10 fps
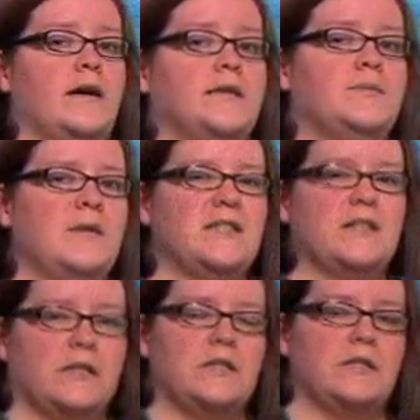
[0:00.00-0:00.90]
is
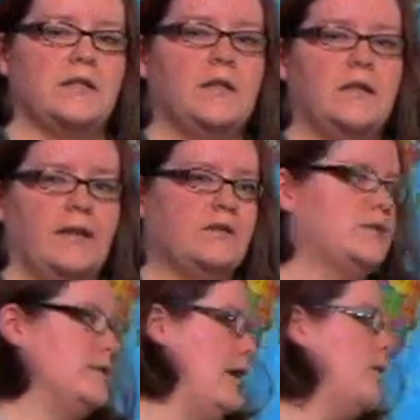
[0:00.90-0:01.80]
basically just a letter
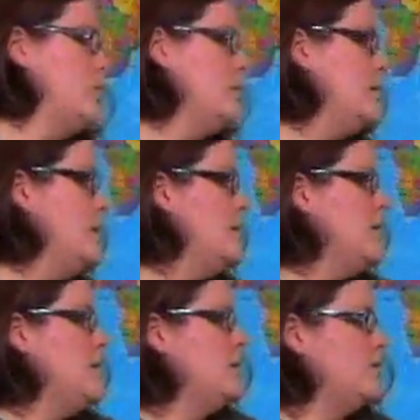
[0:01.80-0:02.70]
sound.
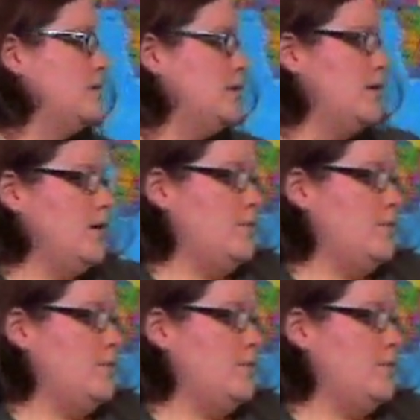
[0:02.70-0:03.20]
So let's talk